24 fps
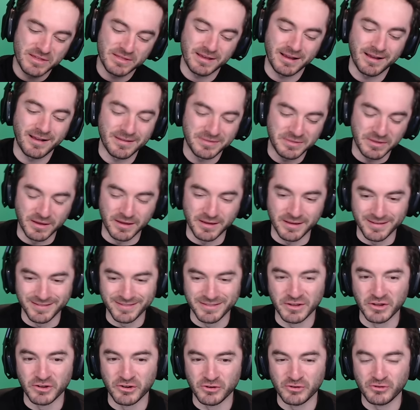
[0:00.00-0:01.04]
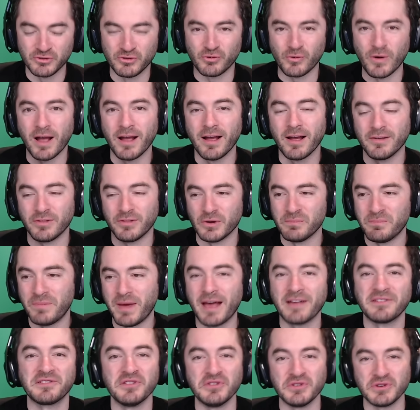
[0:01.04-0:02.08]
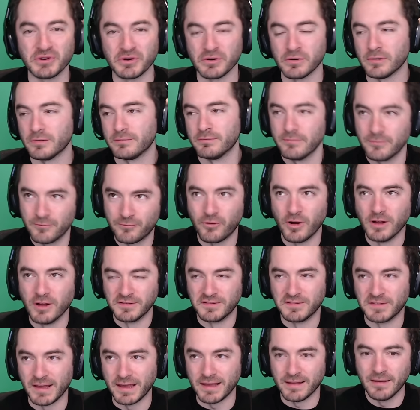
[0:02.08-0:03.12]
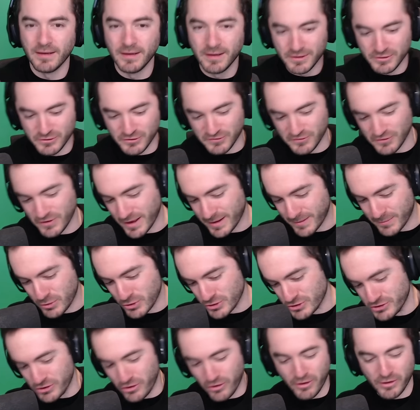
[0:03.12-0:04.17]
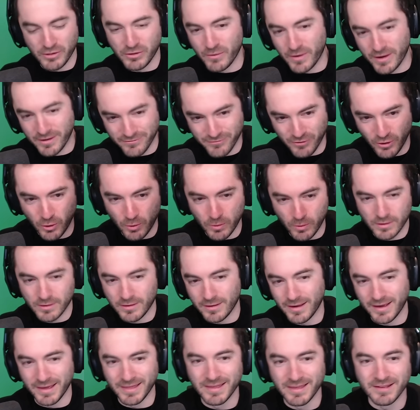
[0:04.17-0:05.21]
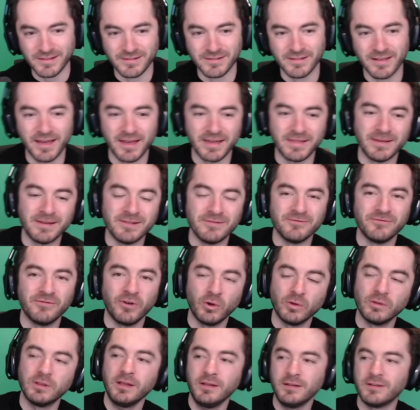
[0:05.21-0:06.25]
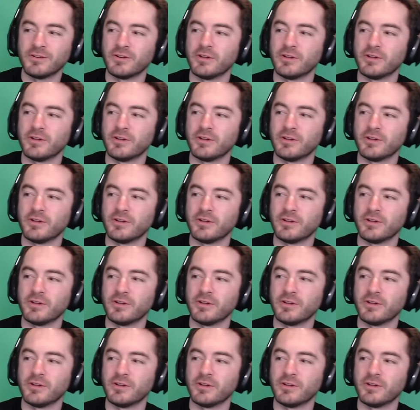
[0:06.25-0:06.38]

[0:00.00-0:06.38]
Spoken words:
got the passenger front seat just like pushed all the way forward and then folded, and you're